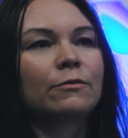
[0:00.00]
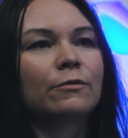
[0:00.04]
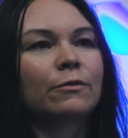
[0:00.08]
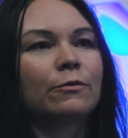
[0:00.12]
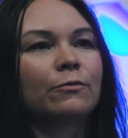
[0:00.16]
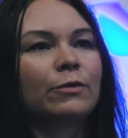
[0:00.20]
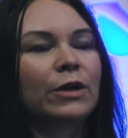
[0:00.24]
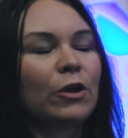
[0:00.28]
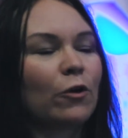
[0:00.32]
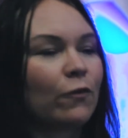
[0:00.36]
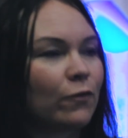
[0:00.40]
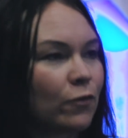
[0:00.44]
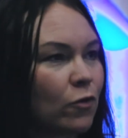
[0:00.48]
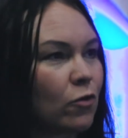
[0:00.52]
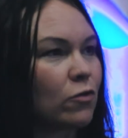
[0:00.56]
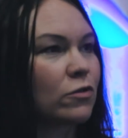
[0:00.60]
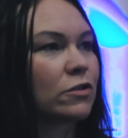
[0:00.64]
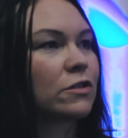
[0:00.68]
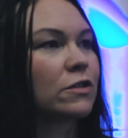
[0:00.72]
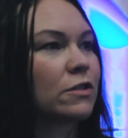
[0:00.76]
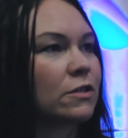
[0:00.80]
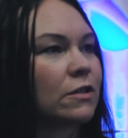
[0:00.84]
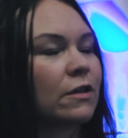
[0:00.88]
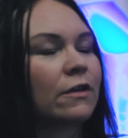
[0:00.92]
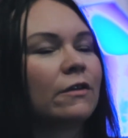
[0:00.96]
we of
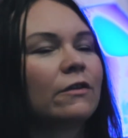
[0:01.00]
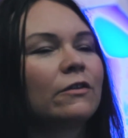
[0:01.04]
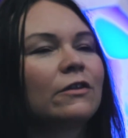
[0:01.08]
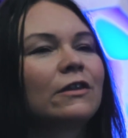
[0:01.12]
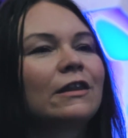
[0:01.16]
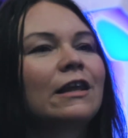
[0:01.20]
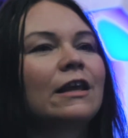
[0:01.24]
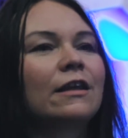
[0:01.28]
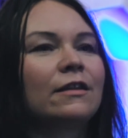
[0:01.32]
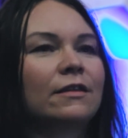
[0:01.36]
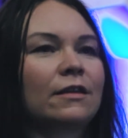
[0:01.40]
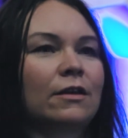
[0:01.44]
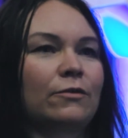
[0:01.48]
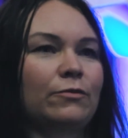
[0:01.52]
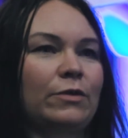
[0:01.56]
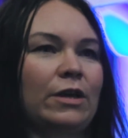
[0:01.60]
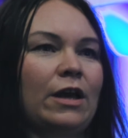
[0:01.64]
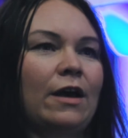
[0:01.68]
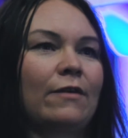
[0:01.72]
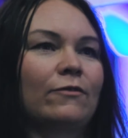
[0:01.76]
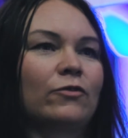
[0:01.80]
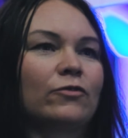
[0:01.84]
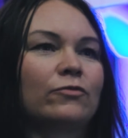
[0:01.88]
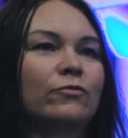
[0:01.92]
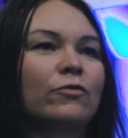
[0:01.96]
course think that we
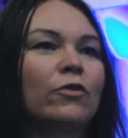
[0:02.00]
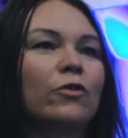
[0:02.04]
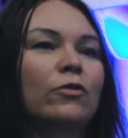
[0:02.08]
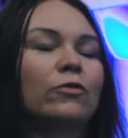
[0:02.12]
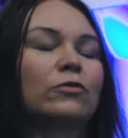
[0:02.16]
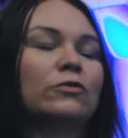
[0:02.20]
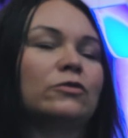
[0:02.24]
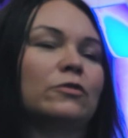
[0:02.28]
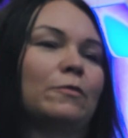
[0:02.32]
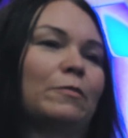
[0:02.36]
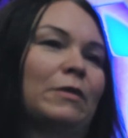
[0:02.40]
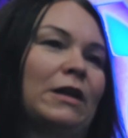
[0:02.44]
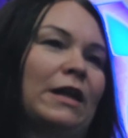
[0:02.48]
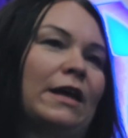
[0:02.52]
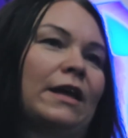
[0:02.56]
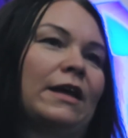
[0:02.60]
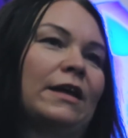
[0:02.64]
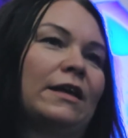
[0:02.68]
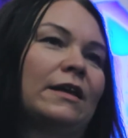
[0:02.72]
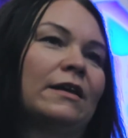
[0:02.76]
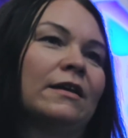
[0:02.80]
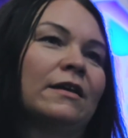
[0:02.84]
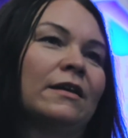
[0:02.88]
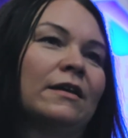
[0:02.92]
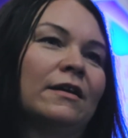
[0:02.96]
have a role to
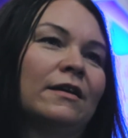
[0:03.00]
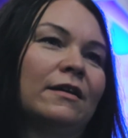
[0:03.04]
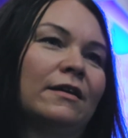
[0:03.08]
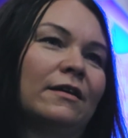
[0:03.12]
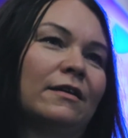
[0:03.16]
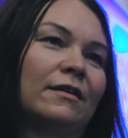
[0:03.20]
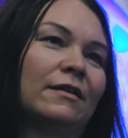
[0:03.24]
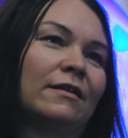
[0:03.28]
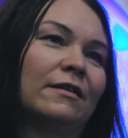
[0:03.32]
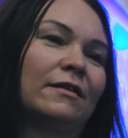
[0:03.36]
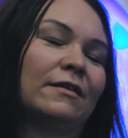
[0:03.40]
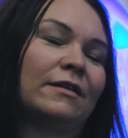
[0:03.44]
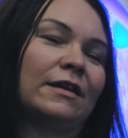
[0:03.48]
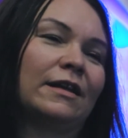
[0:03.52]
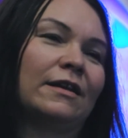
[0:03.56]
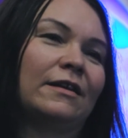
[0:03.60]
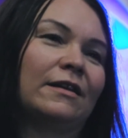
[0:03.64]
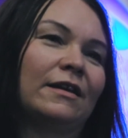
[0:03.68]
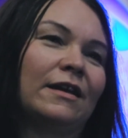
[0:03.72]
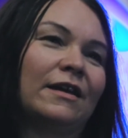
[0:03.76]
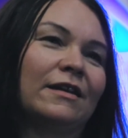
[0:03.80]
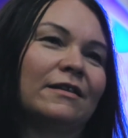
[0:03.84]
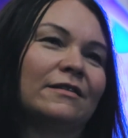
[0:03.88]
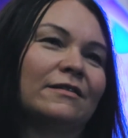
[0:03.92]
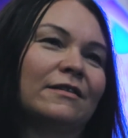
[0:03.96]
play
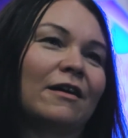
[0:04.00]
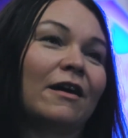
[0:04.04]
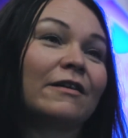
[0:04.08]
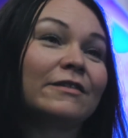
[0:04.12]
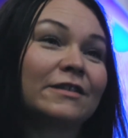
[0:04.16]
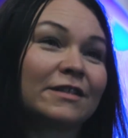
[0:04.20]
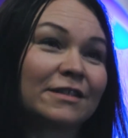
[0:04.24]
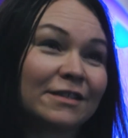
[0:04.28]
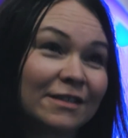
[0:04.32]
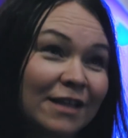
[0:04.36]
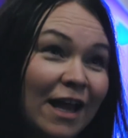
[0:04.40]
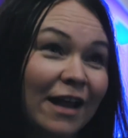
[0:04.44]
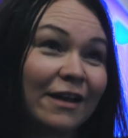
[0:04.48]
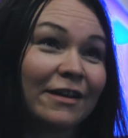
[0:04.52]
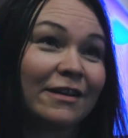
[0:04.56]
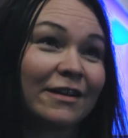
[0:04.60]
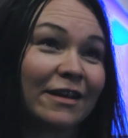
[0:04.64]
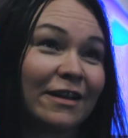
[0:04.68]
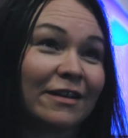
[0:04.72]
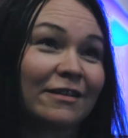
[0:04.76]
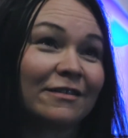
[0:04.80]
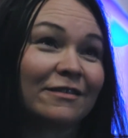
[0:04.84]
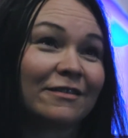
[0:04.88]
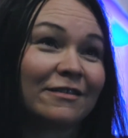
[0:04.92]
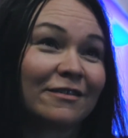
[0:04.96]
in
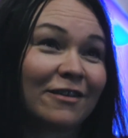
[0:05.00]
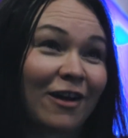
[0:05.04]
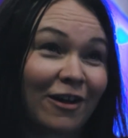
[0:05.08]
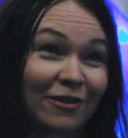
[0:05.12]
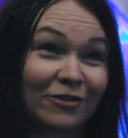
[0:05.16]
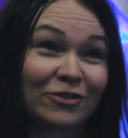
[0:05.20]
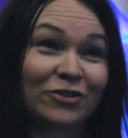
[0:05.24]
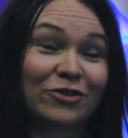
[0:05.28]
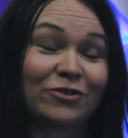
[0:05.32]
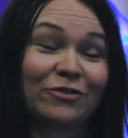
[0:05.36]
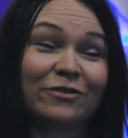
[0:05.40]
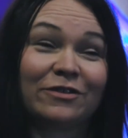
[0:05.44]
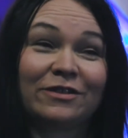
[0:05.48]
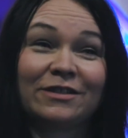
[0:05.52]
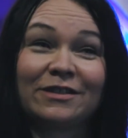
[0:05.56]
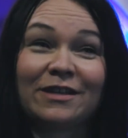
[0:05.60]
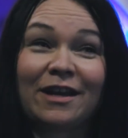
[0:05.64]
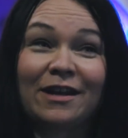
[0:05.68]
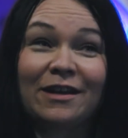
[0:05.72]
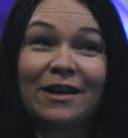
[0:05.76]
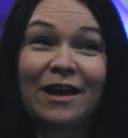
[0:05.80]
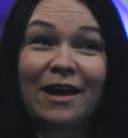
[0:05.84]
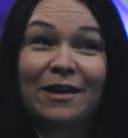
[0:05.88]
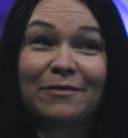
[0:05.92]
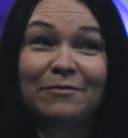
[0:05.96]
understanding cultures
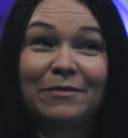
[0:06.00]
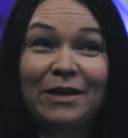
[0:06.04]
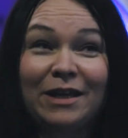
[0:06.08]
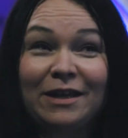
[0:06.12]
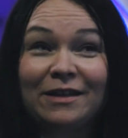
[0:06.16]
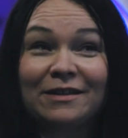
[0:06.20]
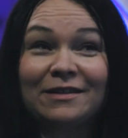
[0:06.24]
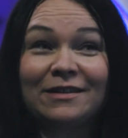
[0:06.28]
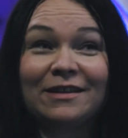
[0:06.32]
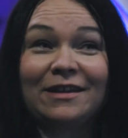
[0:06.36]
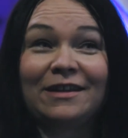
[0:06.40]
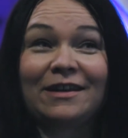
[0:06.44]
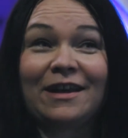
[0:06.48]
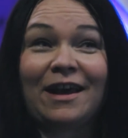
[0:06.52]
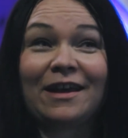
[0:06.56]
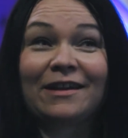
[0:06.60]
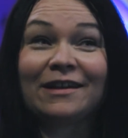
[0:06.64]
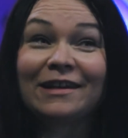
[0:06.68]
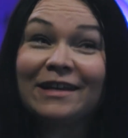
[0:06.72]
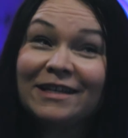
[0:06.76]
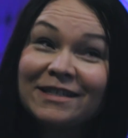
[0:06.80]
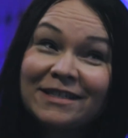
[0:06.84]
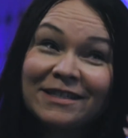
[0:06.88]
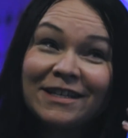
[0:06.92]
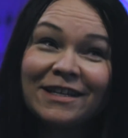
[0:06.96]
and meeting and
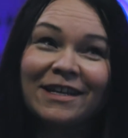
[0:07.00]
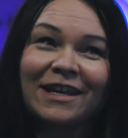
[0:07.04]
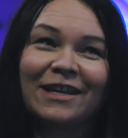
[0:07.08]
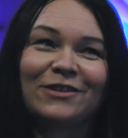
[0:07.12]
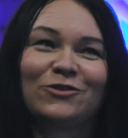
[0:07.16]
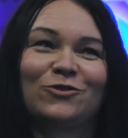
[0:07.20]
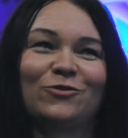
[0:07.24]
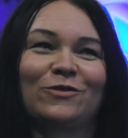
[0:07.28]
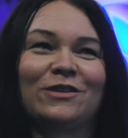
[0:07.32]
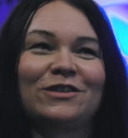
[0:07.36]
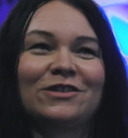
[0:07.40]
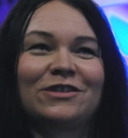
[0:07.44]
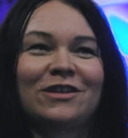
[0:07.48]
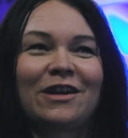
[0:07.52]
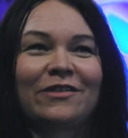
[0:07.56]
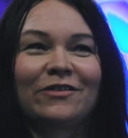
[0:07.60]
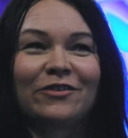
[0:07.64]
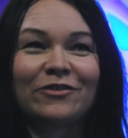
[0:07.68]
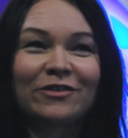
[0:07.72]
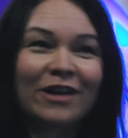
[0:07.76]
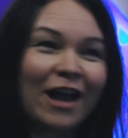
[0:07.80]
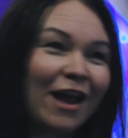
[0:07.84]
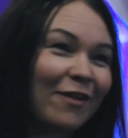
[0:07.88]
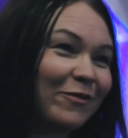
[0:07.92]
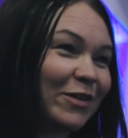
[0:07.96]
listening to each
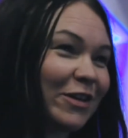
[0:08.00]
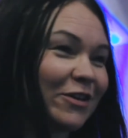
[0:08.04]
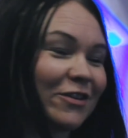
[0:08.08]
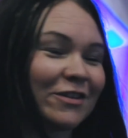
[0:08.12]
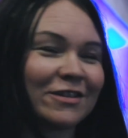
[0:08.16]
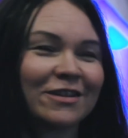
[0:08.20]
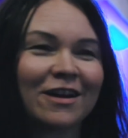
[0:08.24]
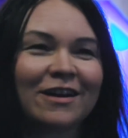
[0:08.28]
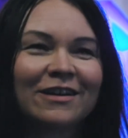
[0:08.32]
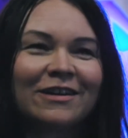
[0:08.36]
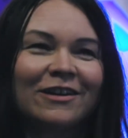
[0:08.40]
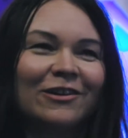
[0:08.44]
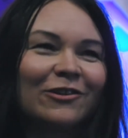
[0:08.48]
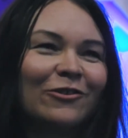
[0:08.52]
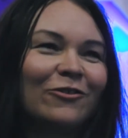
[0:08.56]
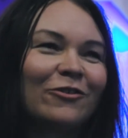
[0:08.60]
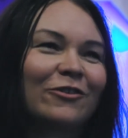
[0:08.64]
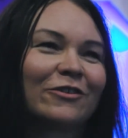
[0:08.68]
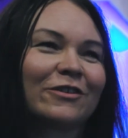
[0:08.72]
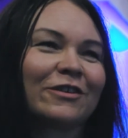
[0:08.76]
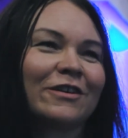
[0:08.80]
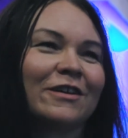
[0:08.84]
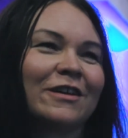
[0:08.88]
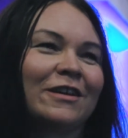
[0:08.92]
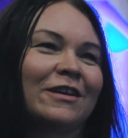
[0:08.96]
other, having a dialogue.